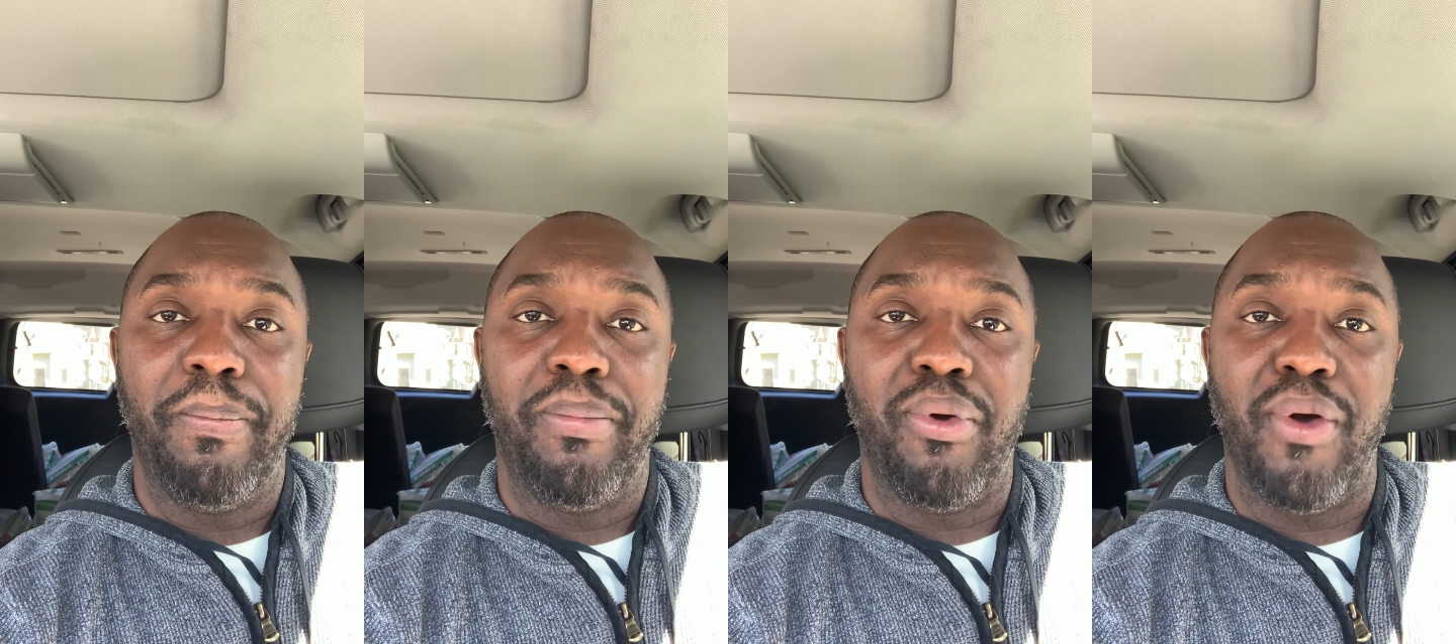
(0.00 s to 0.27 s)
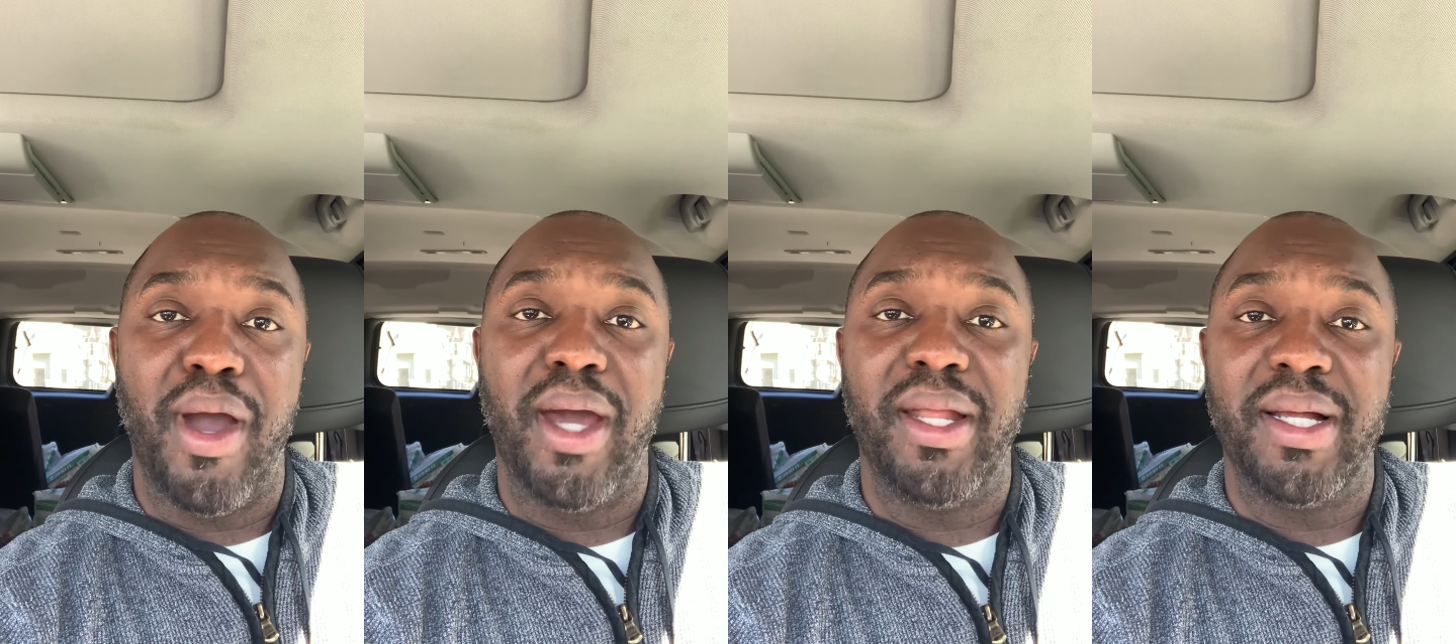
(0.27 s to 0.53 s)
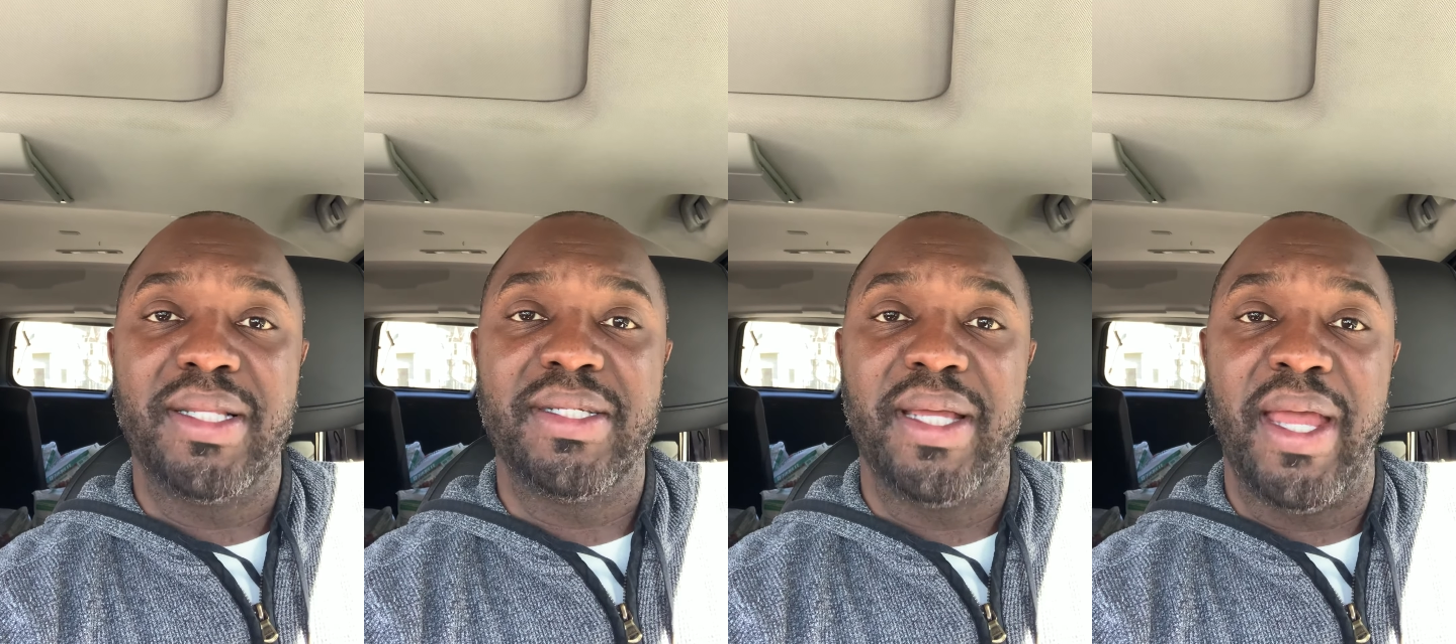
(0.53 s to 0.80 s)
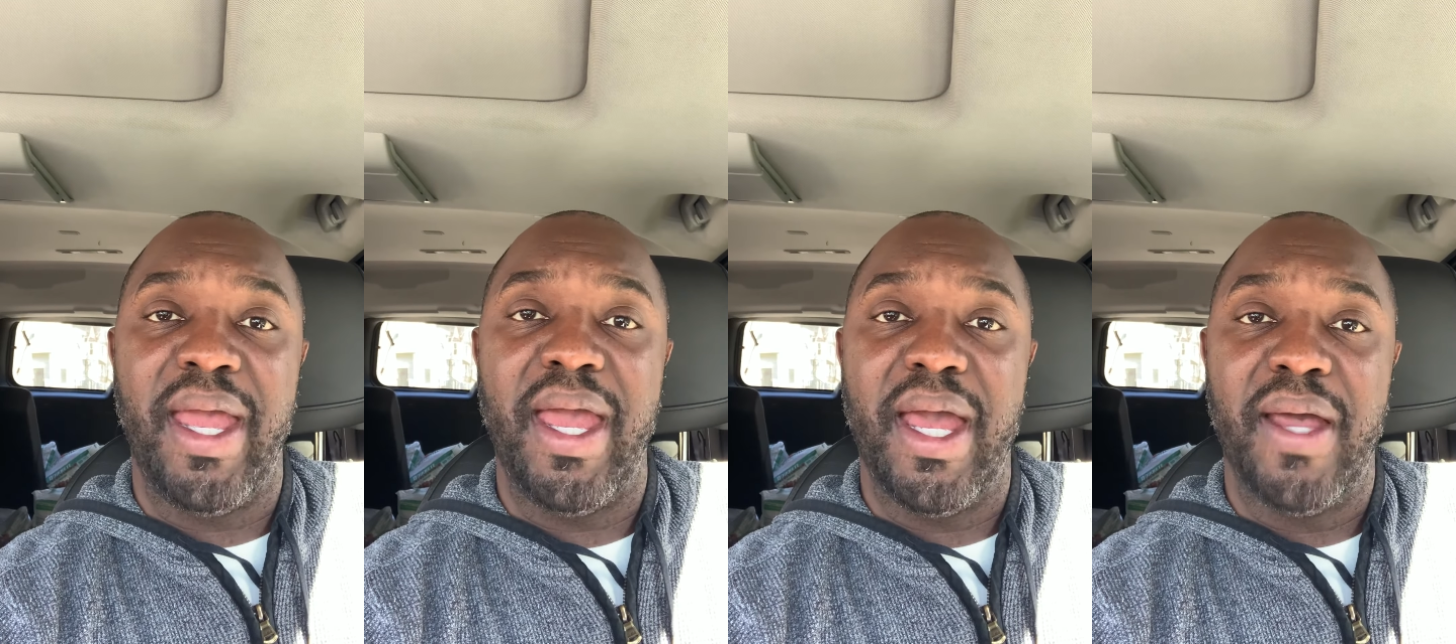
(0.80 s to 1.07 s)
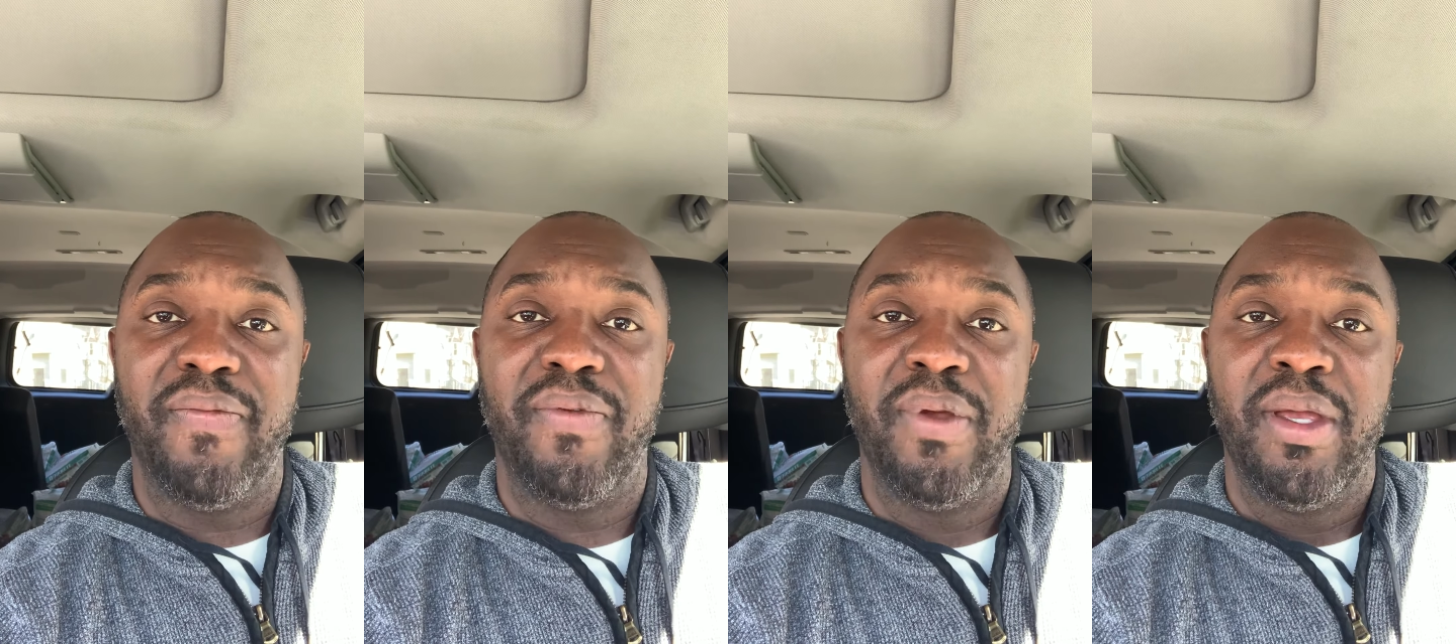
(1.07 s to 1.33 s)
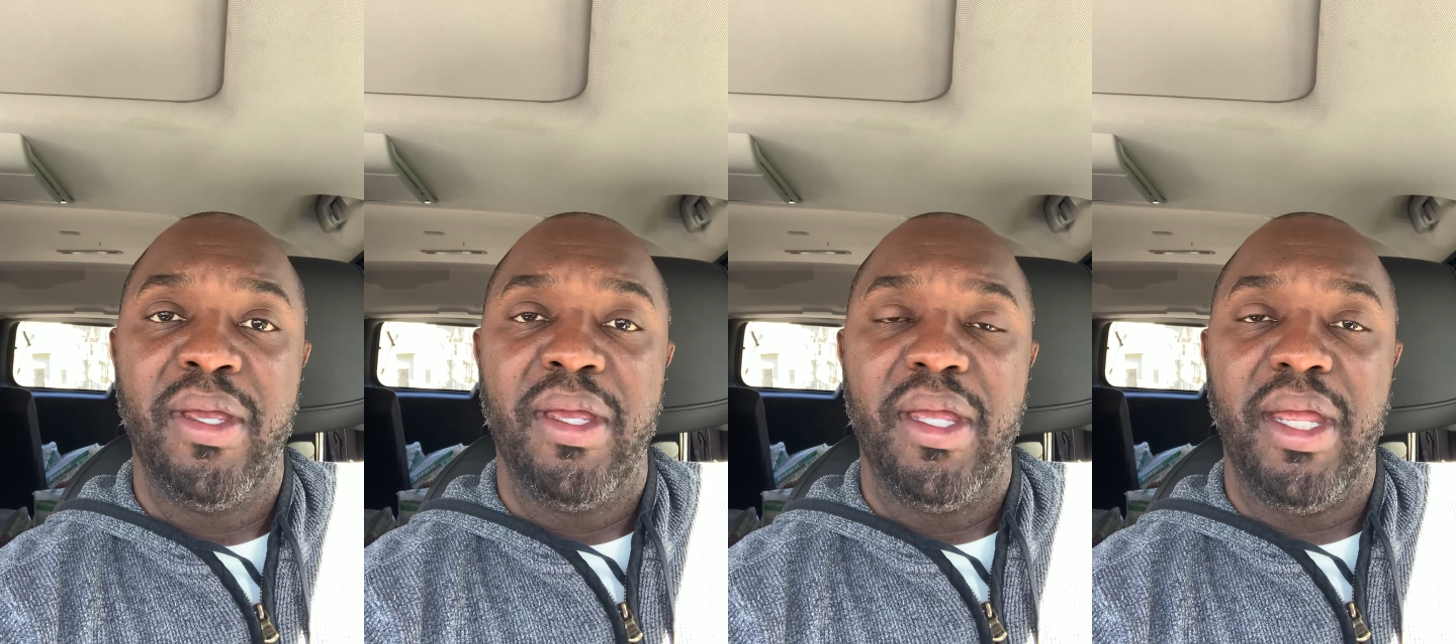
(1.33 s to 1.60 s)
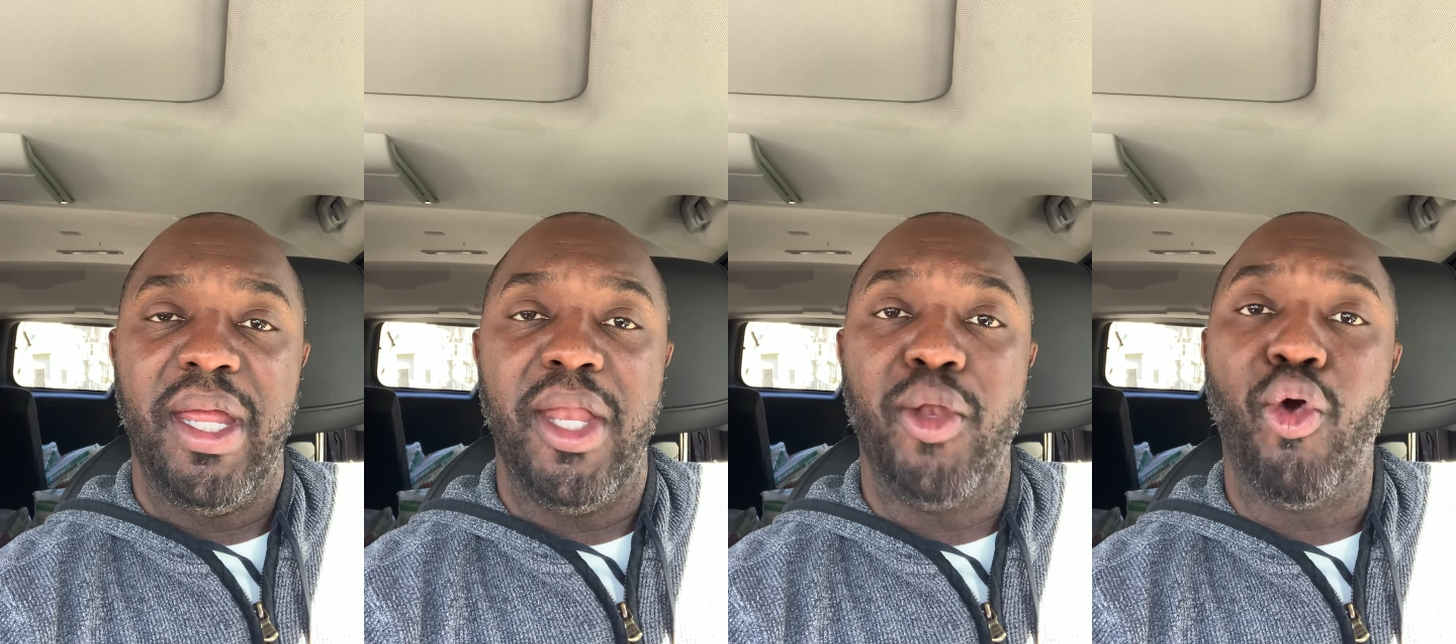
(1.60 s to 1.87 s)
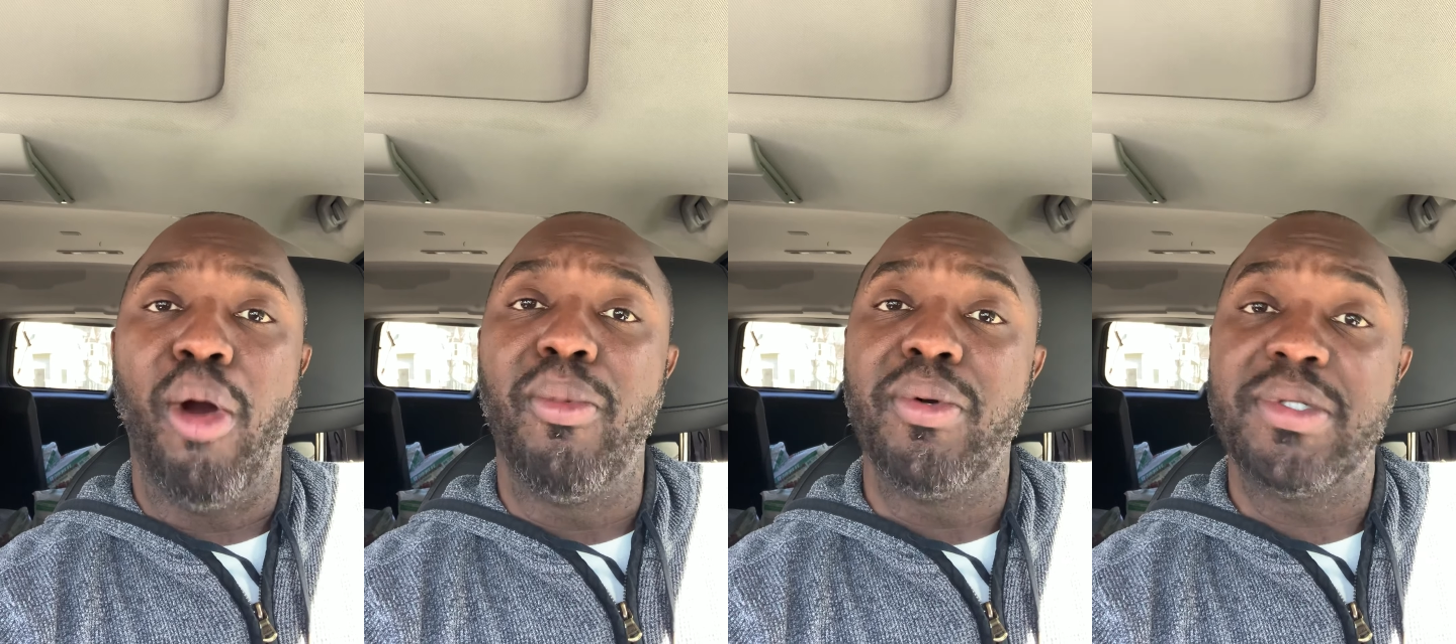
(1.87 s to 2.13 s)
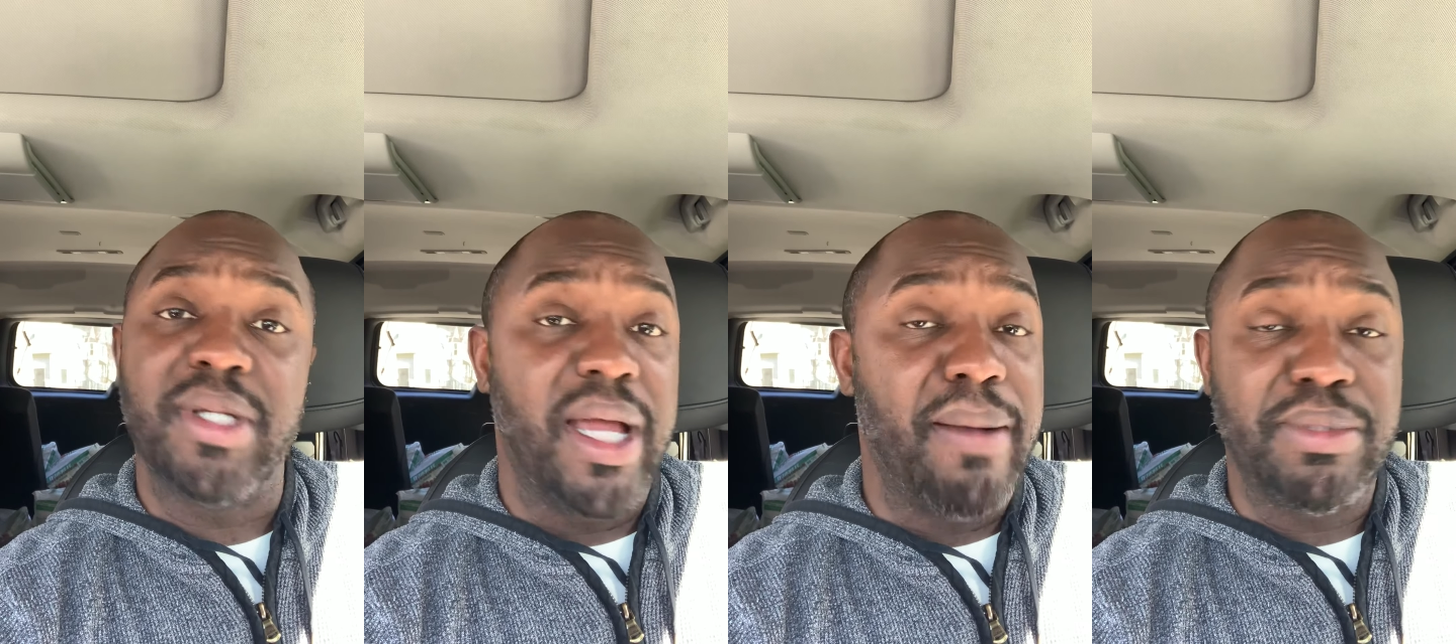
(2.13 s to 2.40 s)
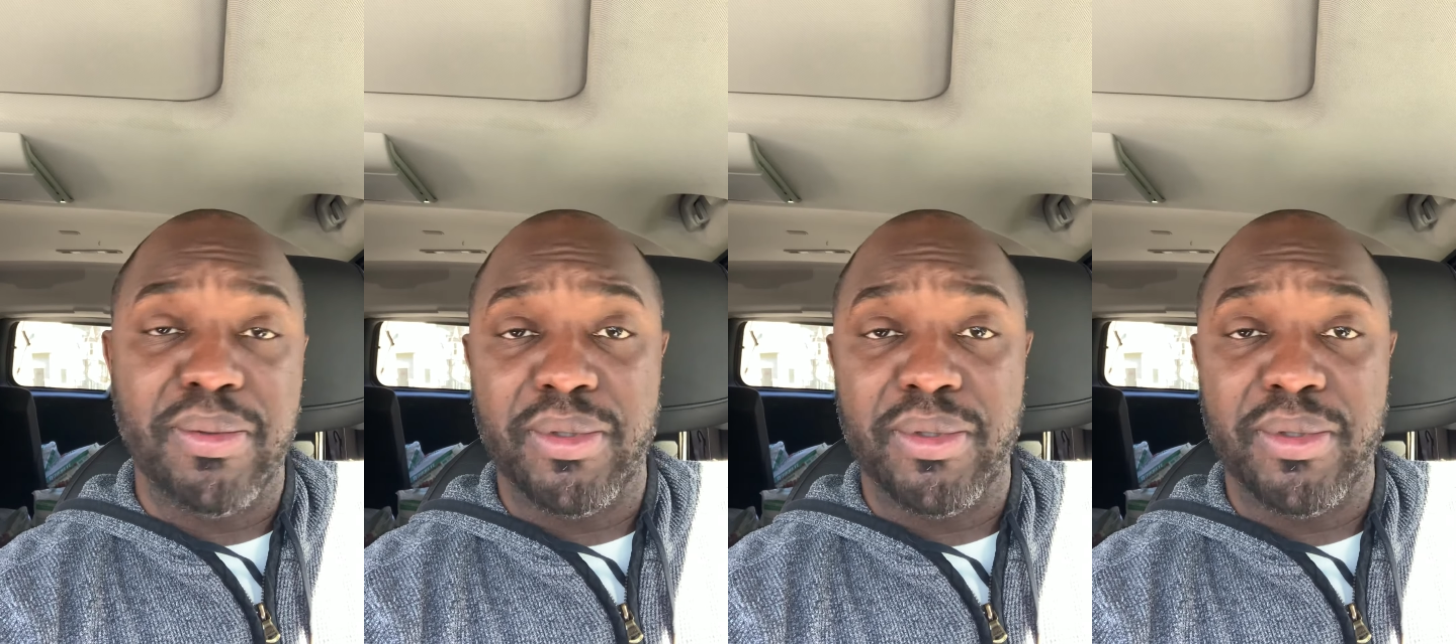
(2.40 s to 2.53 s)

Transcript: product to have in normal times,